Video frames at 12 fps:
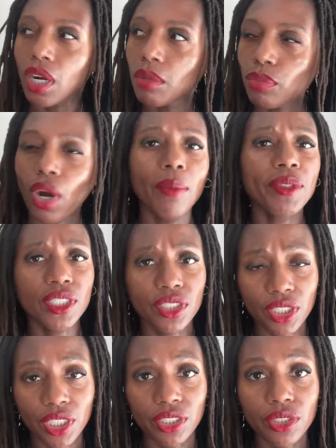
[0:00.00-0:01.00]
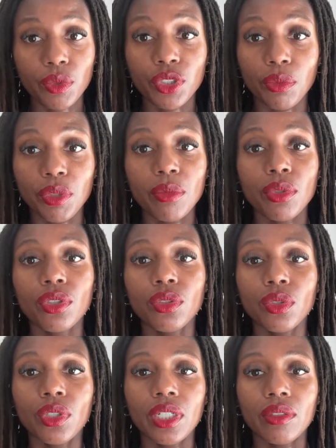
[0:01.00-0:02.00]
prompt engineers, which are people
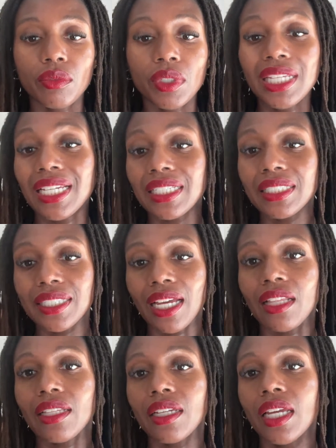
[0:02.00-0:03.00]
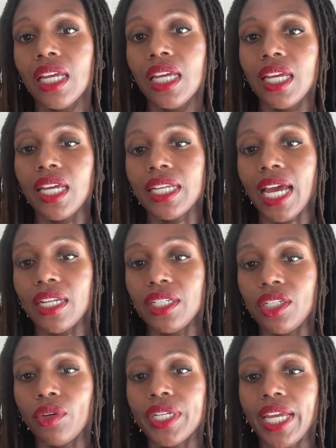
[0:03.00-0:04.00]
who really excel at
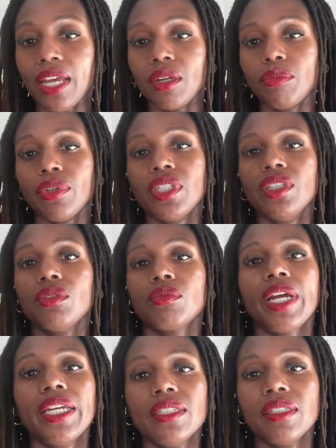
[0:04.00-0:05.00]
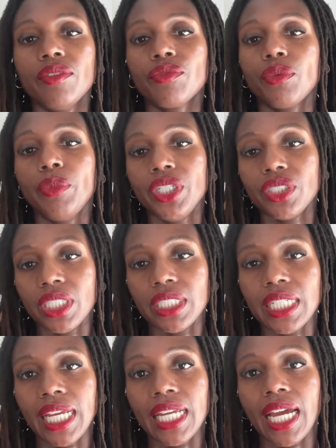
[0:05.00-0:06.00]
knowing how to put in the right information
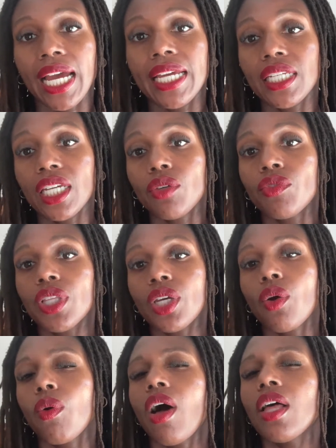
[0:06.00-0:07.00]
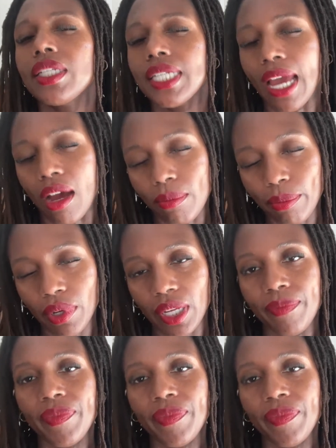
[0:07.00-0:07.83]
into AI and get really quality output.